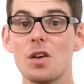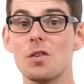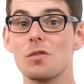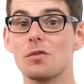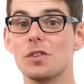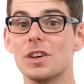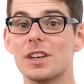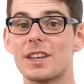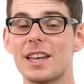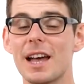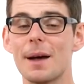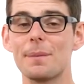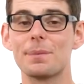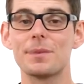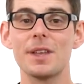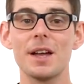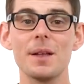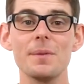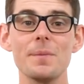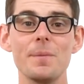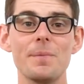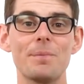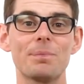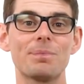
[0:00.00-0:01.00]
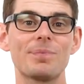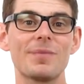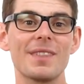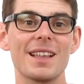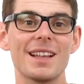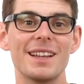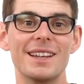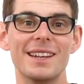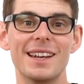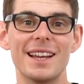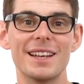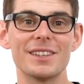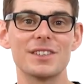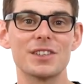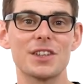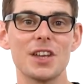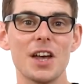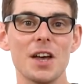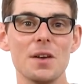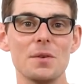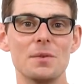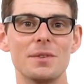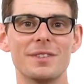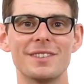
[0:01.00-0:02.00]
Recap done. Let's
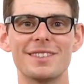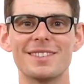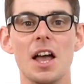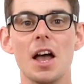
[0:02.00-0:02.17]
go.